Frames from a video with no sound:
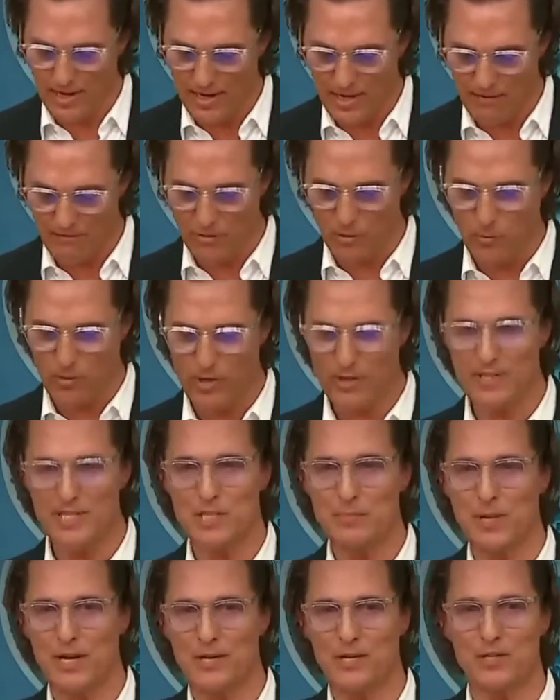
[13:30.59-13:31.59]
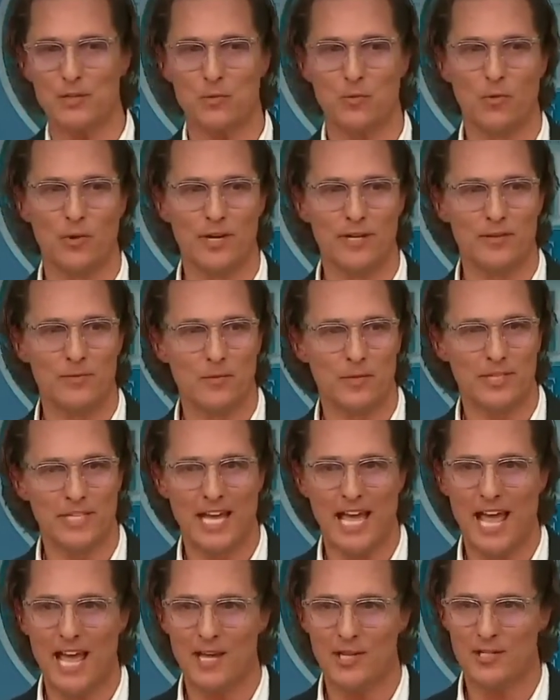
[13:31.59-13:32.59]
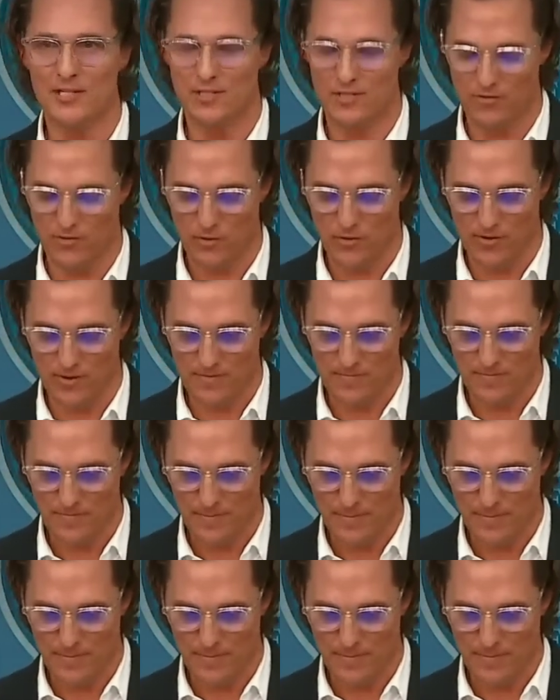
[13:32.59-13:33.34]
every one of these parents wanted, what they asked us for?